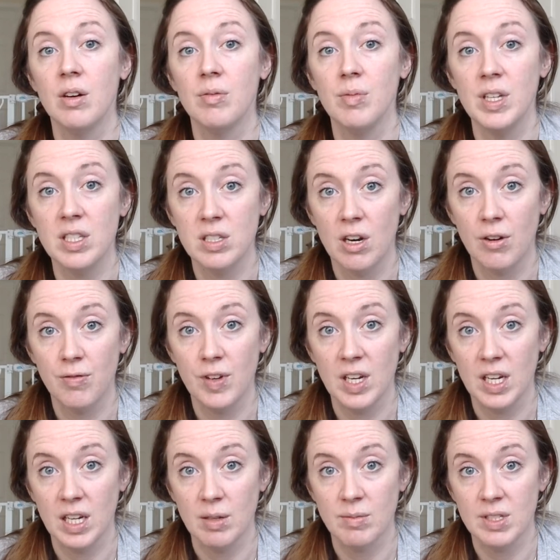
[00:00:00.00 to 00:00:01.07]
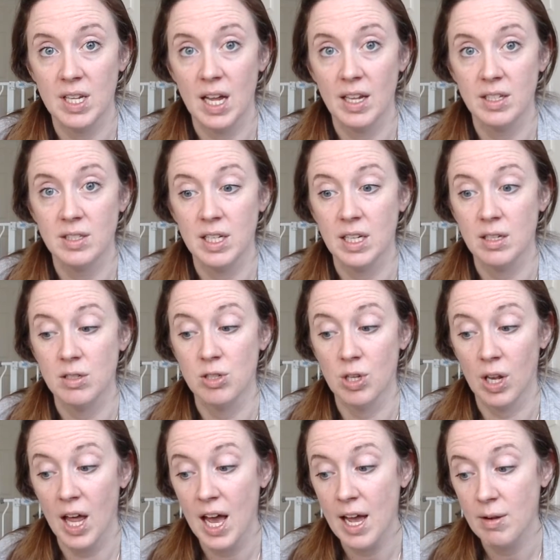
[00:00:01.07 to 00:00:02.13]
We started feeding him solids in
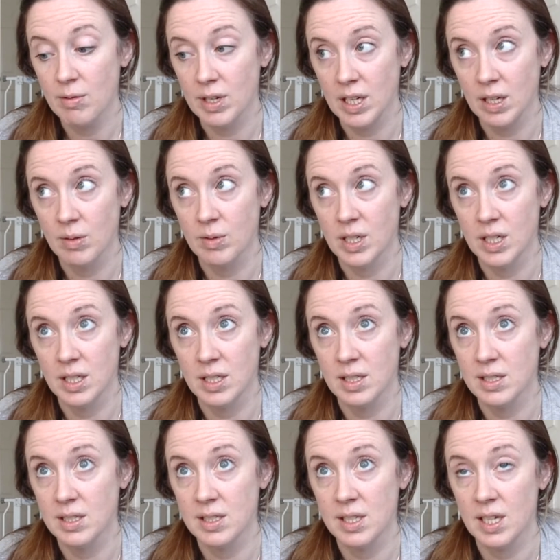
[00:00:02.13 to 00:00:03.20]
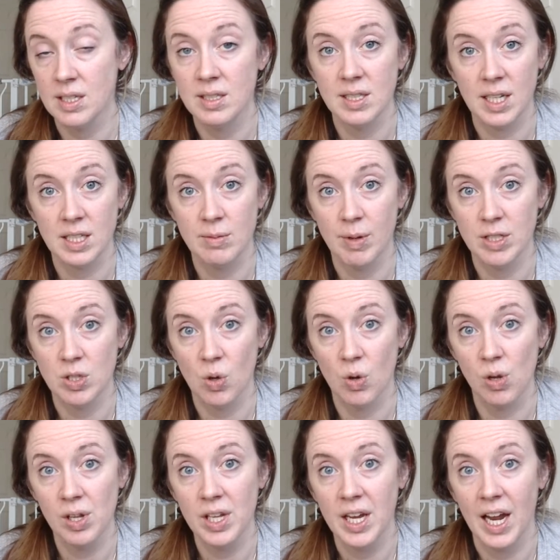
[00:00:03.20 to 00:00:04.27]
July when he was 6 months
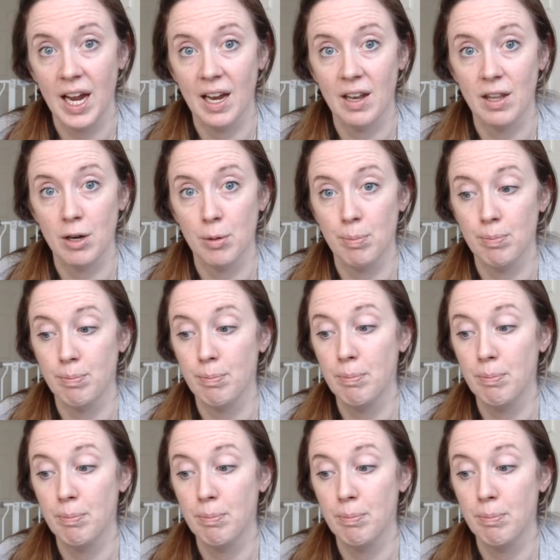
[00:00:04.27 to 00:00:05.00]
old, and their